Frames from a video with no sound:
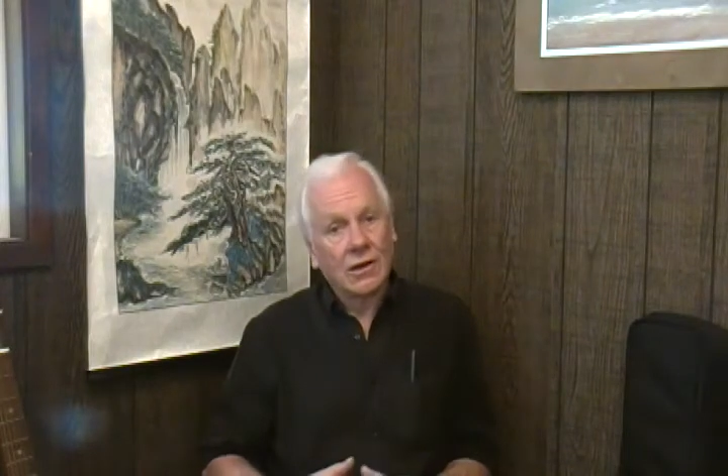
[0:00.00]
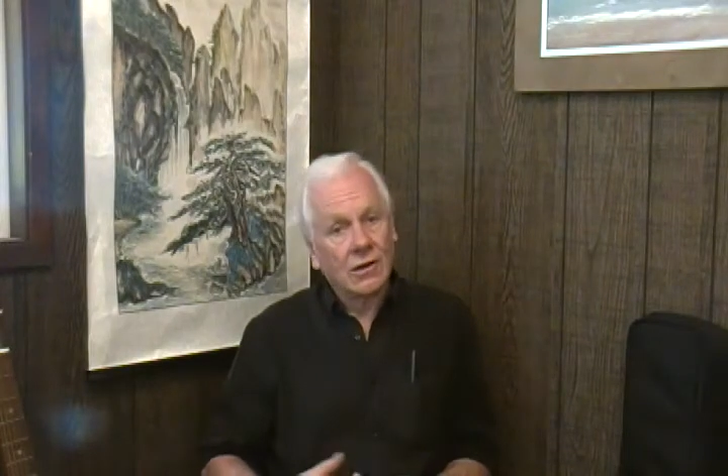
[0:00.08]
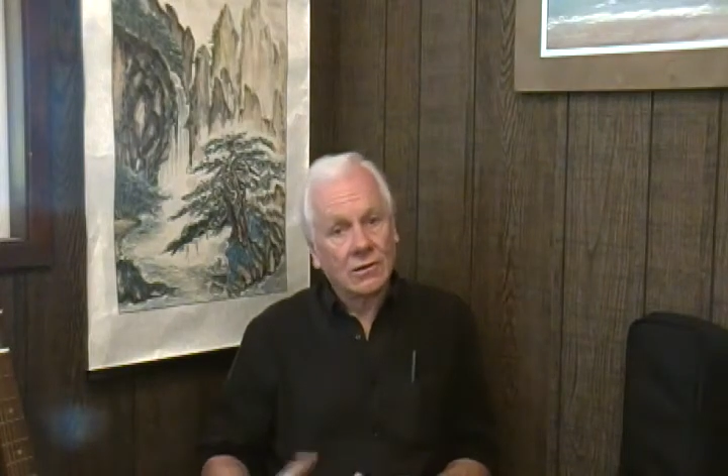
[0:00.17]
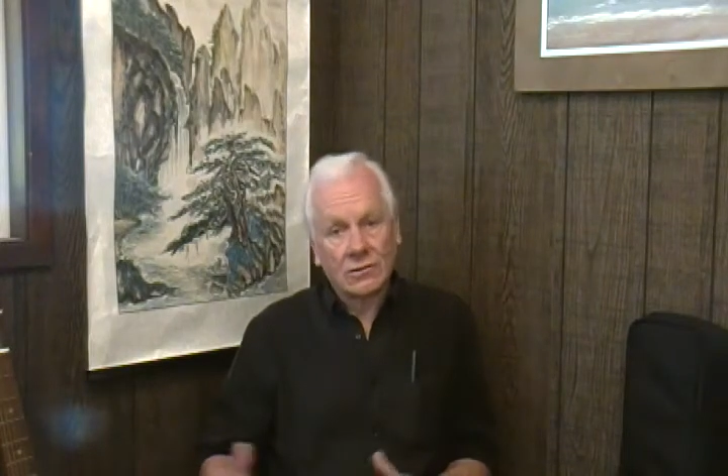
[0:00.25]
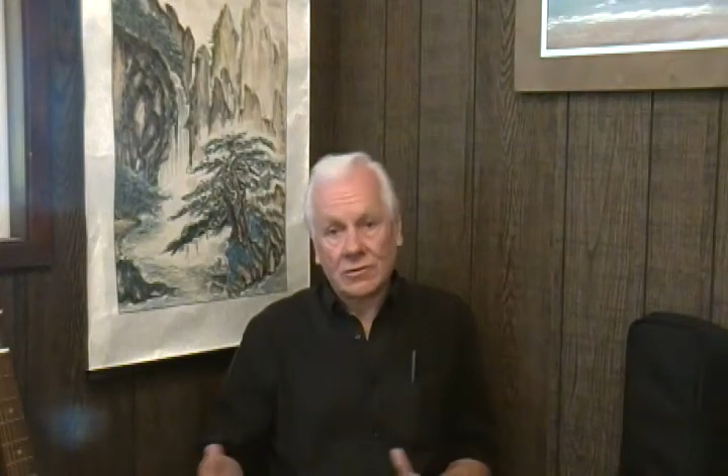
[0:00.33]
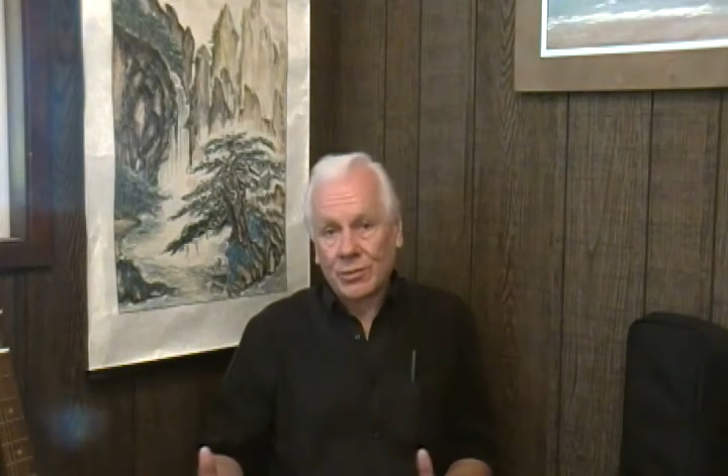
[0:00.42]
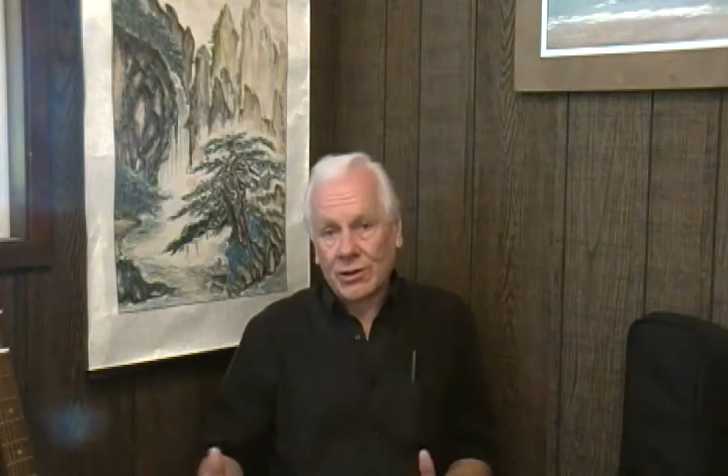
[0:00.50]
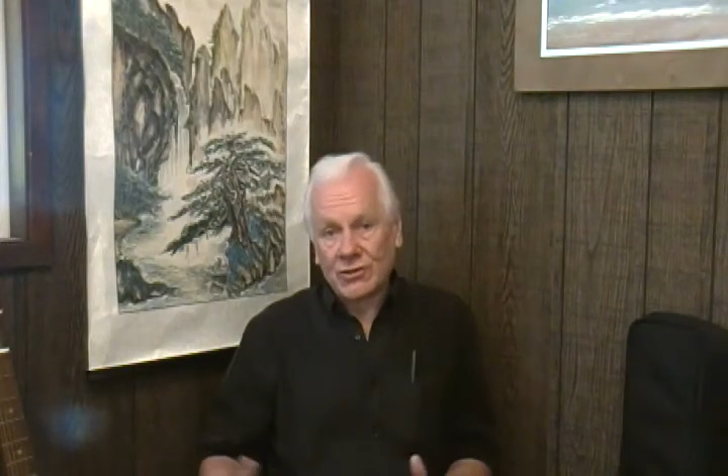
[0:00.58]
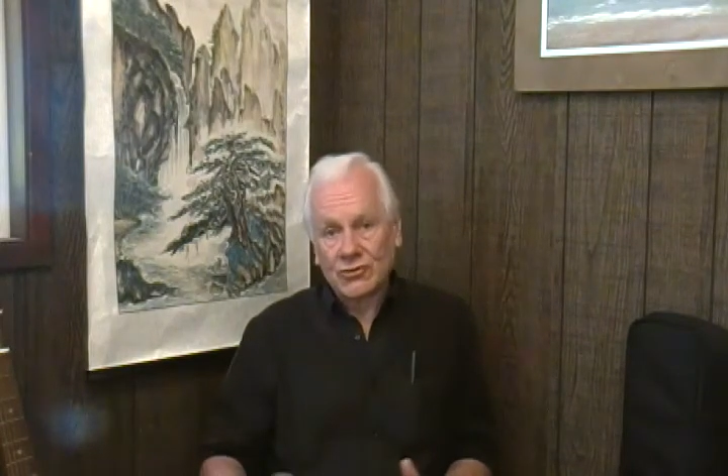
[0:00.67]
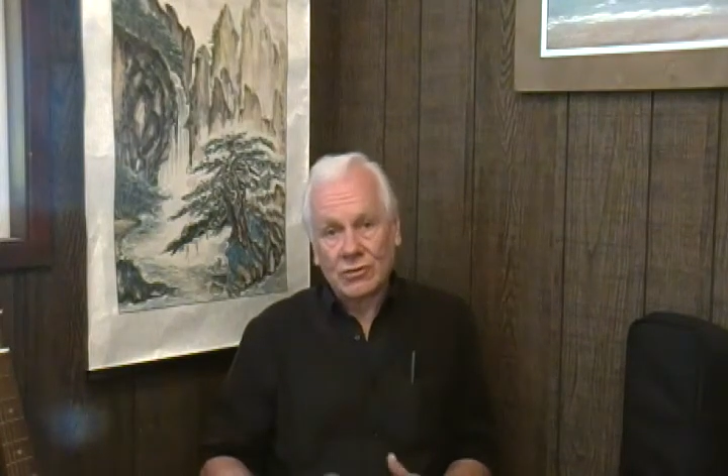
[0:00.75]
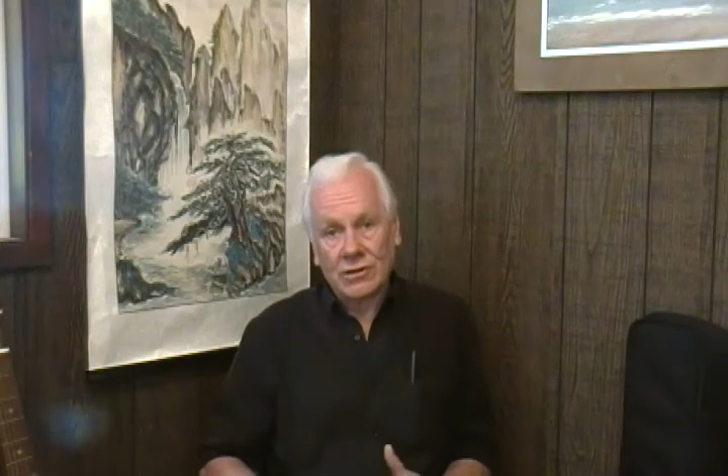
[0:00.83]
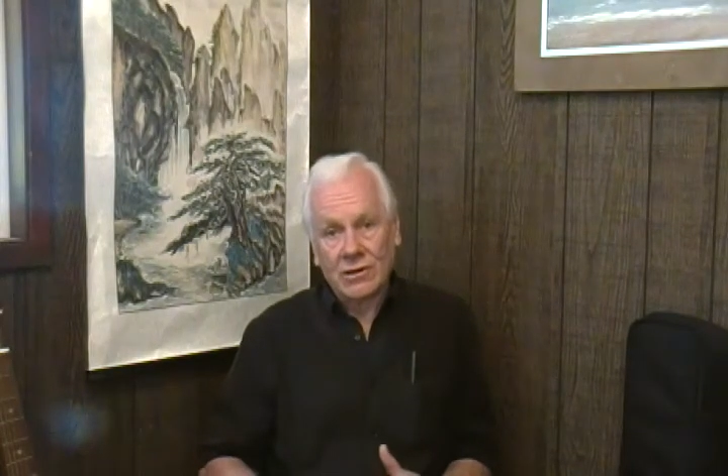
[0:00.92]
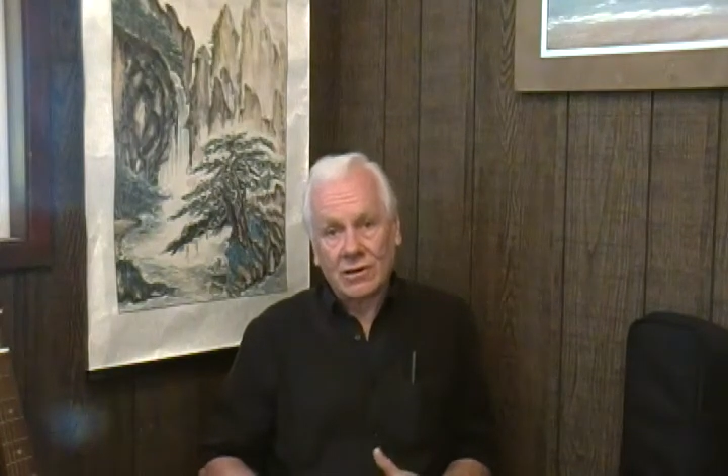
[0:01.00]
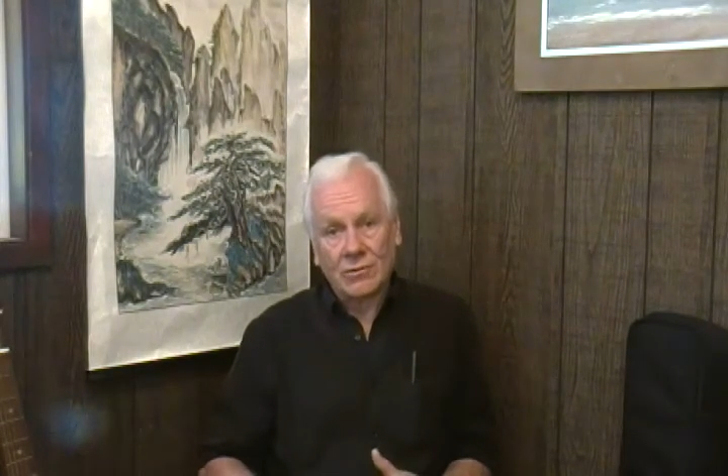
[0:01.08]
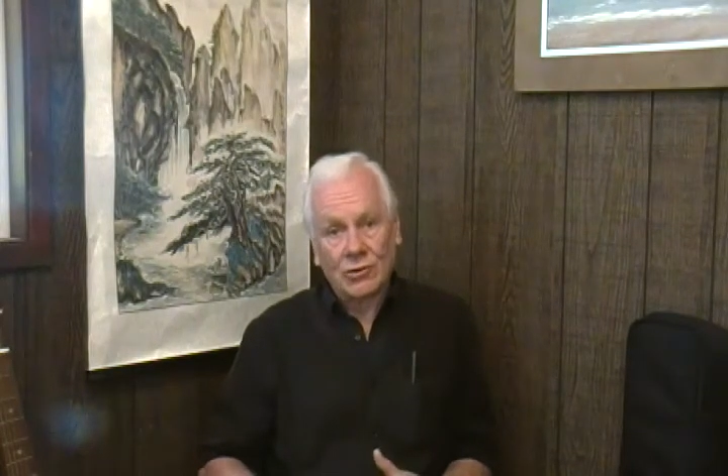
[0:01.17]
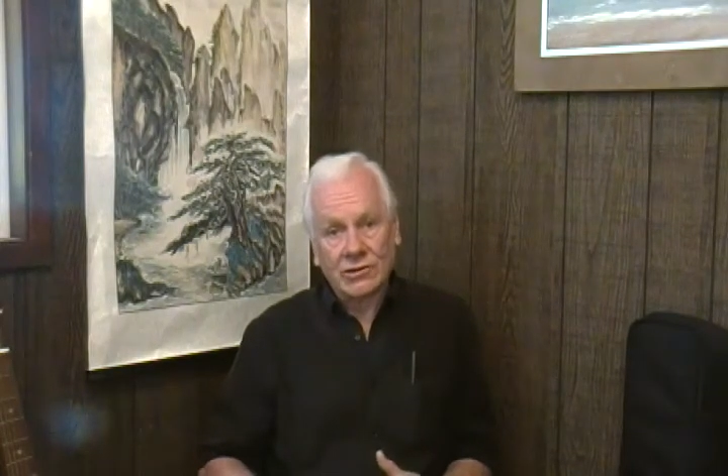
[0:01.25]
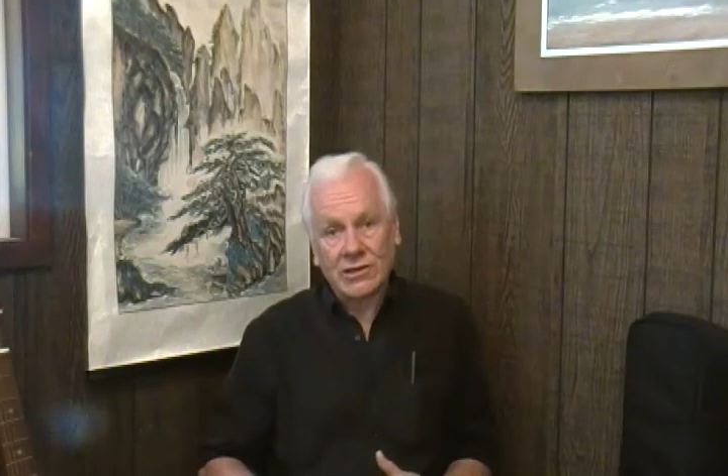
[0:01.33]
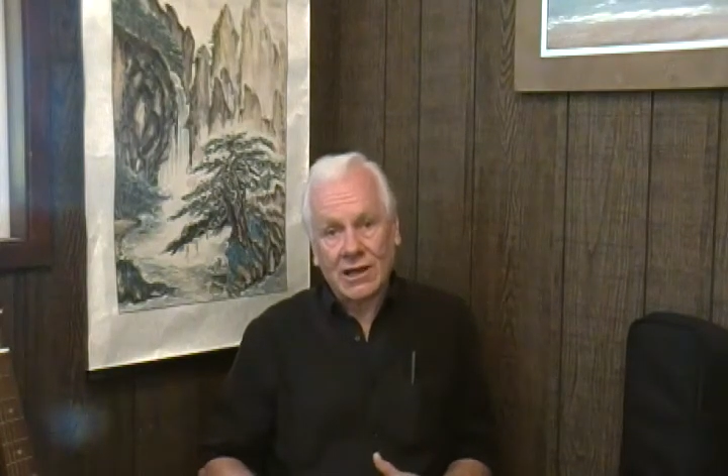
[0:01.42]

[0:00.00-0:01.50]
go to a place where they almost